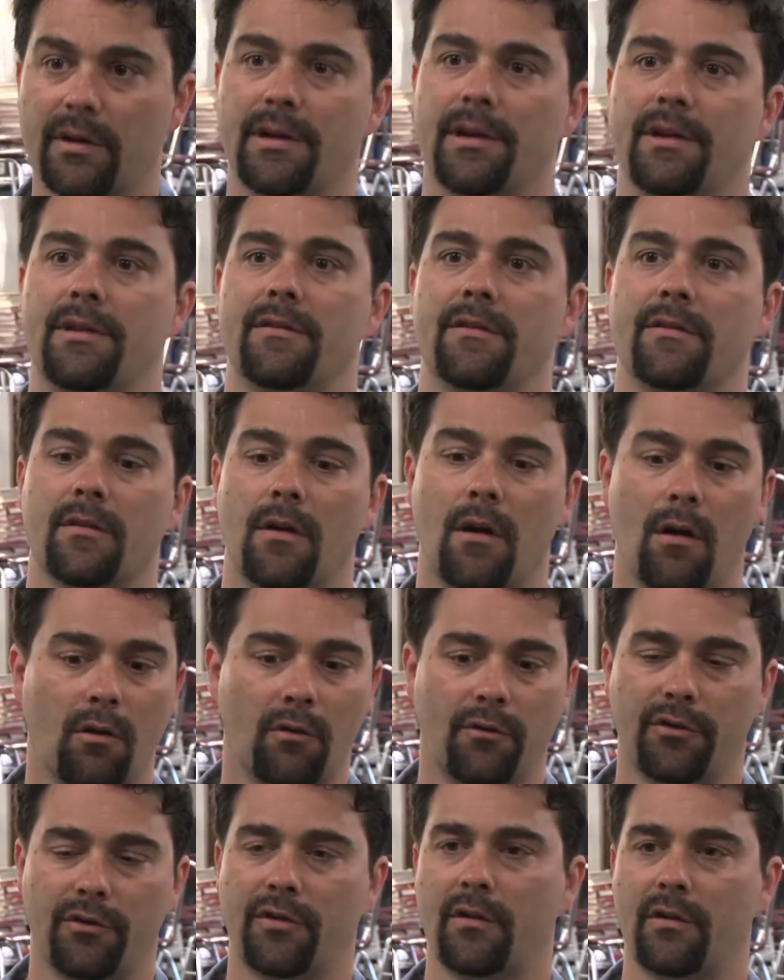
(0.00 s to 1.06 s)
kids all
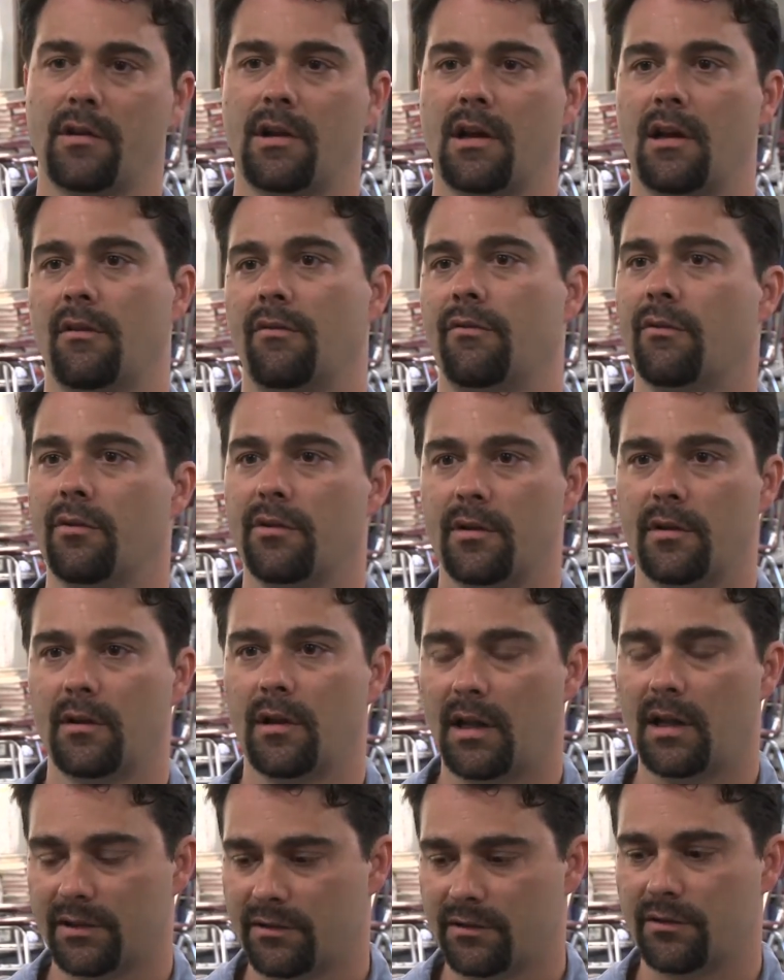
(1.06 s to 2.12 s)
over Southern California in the
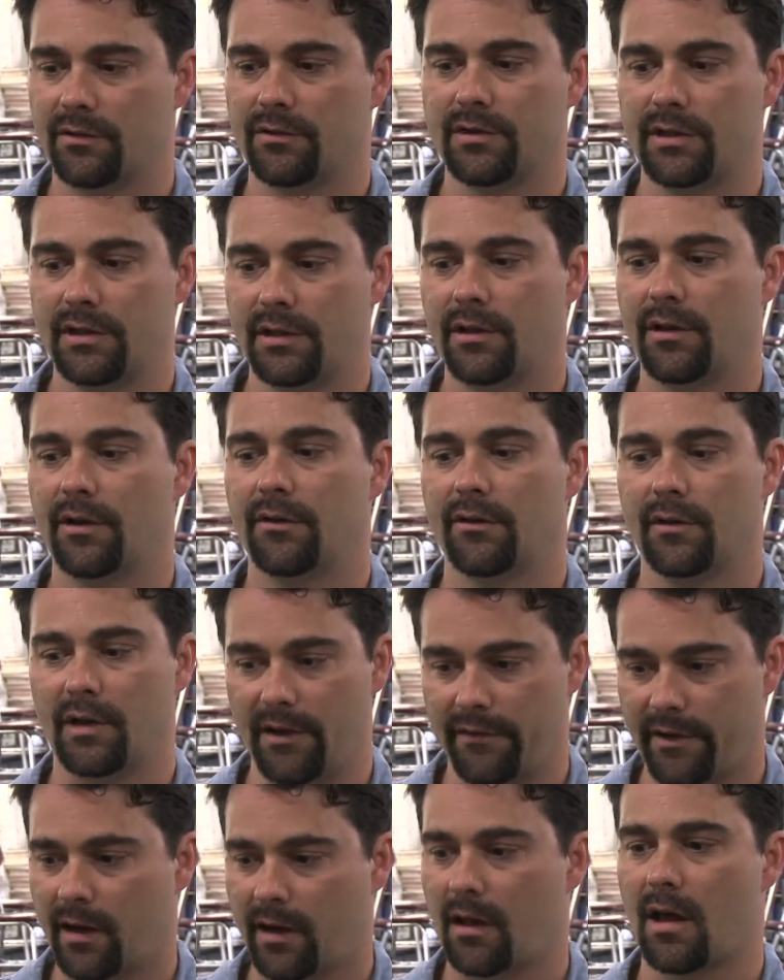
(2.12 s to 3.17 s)
last thirteen years, and I've
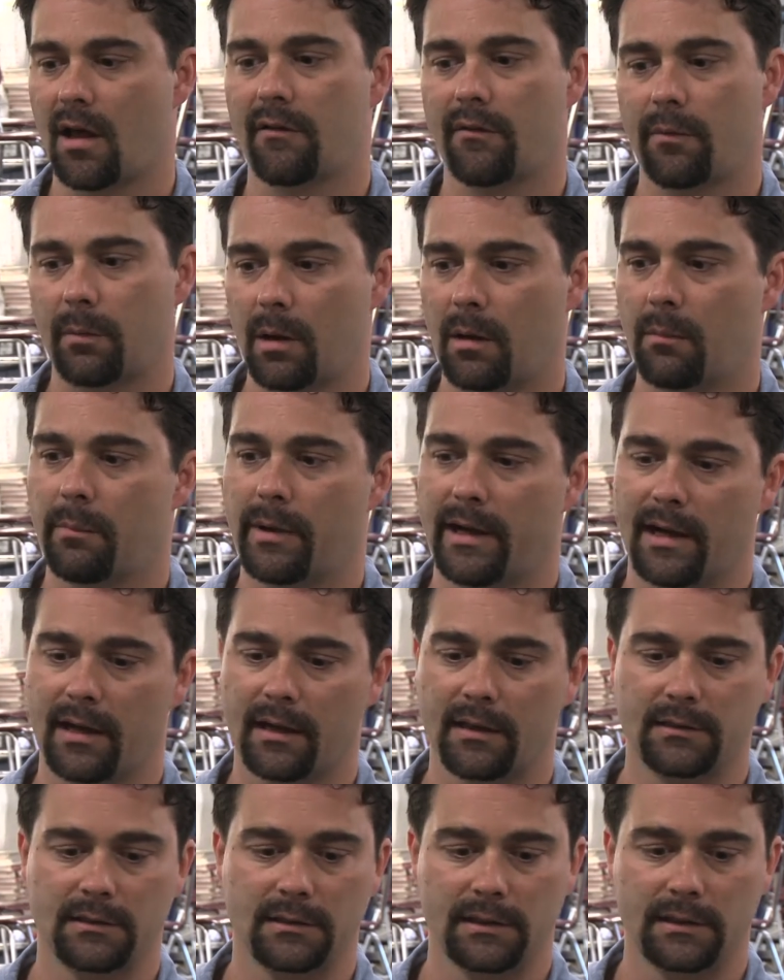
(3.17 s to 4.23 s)
had a lot of them come back
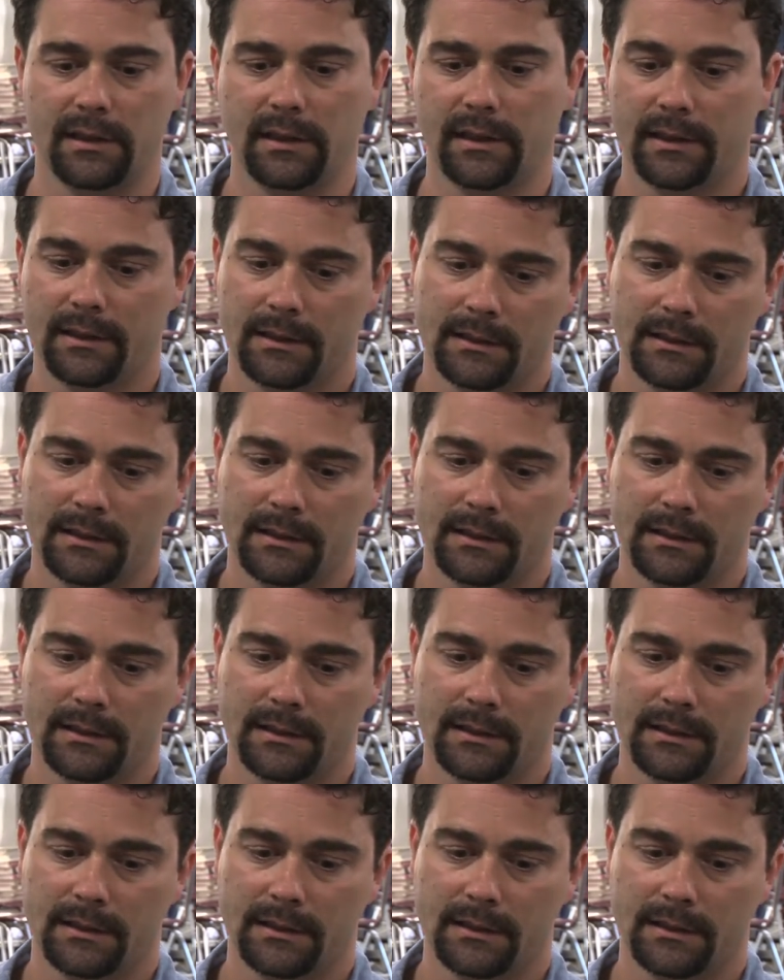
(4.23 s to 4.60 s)
and say,